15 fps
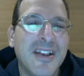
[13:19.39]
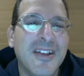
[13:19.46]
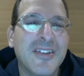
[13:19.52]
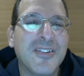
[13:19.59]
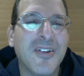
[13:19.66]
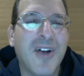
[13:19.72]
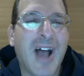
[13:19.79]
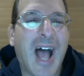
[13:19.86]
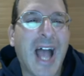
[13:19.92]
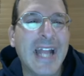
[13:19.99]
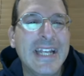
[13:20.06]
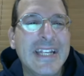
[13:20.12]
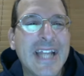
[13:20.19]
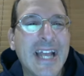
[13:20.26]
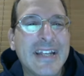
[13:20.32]
So
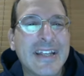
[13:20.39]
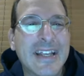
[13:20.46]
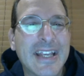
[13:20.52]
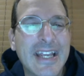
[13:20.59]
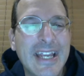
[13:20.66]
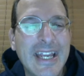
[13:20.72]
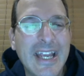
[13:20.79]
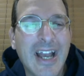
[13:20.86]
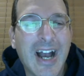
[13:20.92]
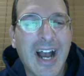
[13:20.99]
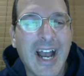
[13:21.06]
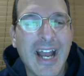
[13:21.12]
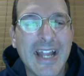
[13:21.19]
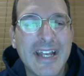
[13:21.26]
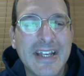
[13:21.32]
eidetic,
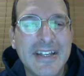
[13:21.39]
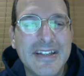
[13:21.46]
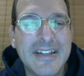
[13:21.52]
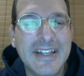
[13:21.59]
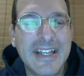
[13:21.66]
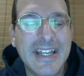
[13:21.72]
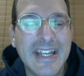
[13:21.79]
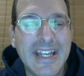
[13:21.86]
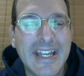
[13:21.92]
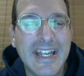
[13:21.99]
E-I-D-E-T-I-C,